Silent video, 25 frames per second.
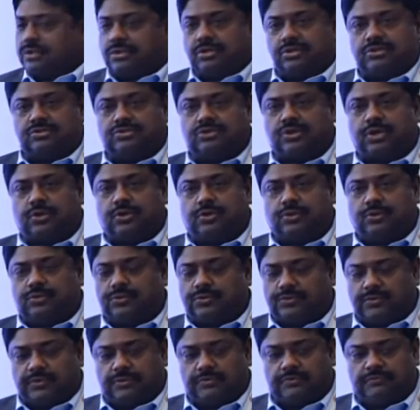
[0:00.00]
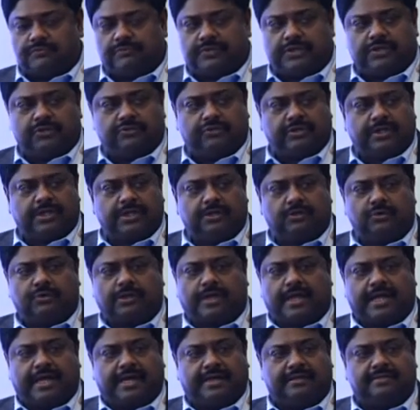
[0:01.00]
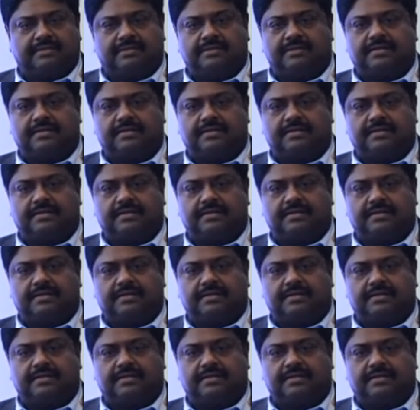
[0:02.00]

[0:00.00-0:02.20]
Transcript: So when you really look at the